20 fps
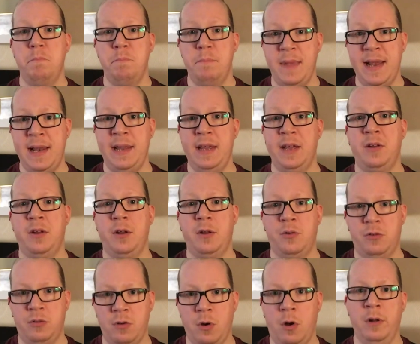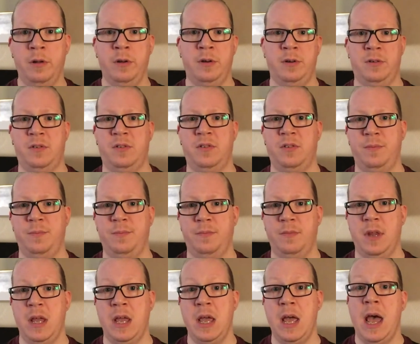million.
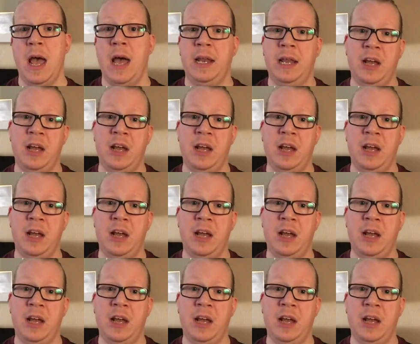And